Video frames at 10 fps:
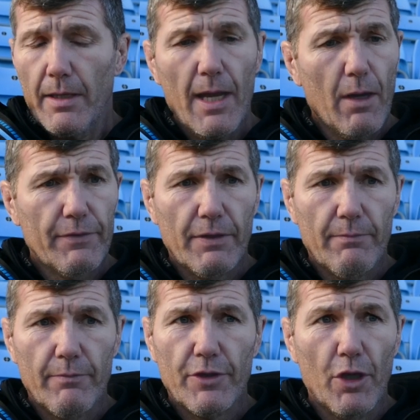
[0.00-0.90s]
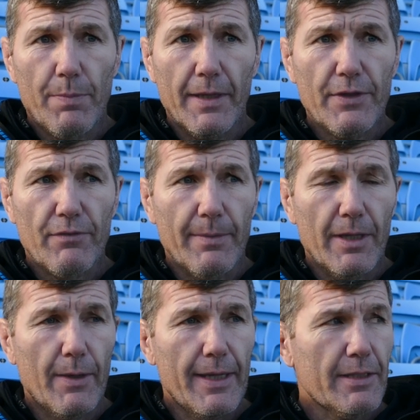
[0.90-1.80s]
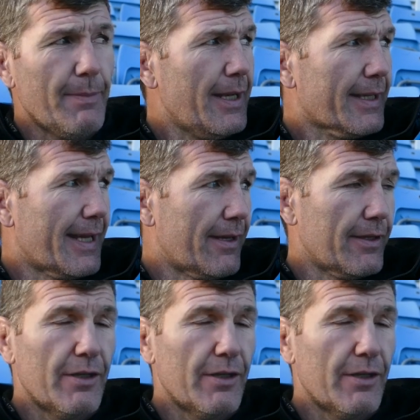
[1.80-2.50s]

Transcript: Yeah, obviously so pleased for him. You know, it's a bit like anything.